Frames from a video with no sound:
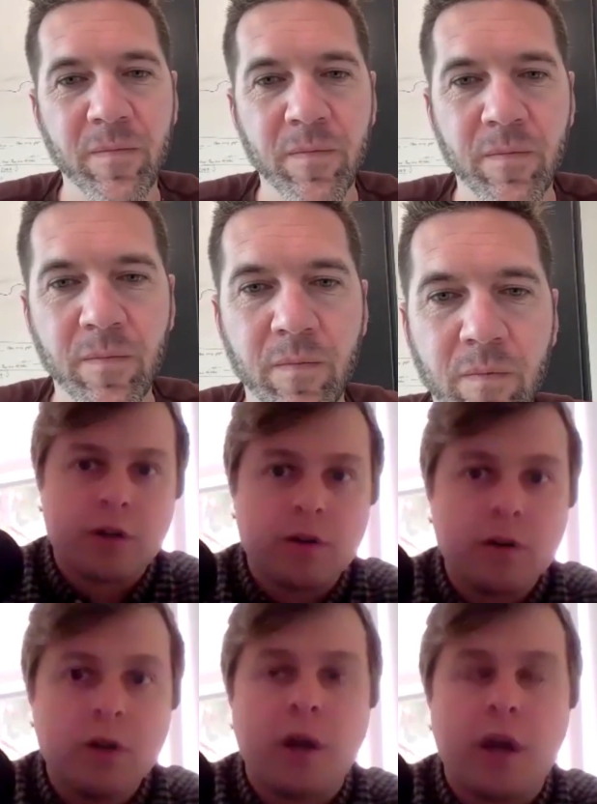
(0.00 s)
Sure.
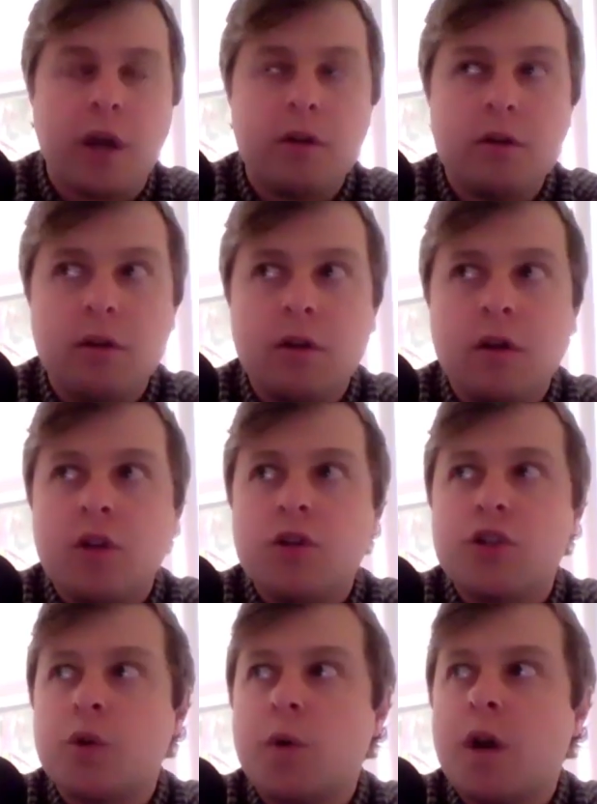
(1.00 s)
Okay.
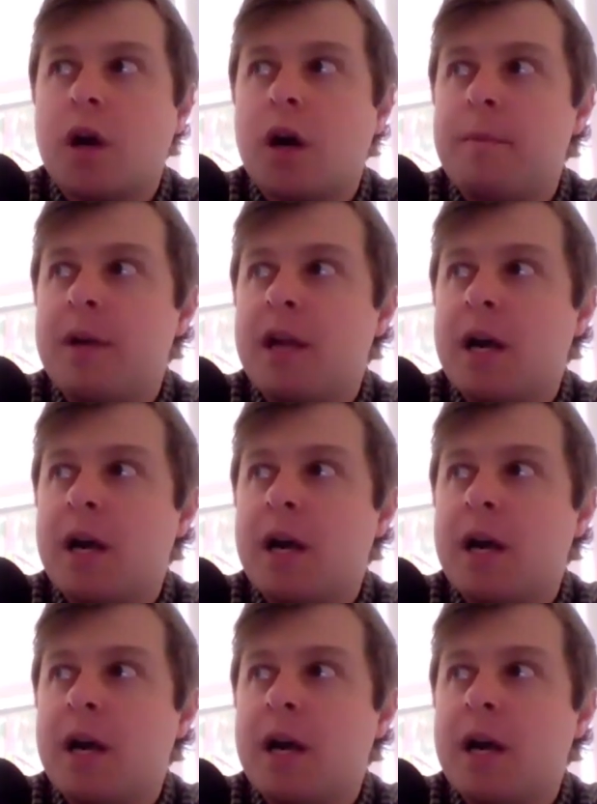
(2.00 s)
So coming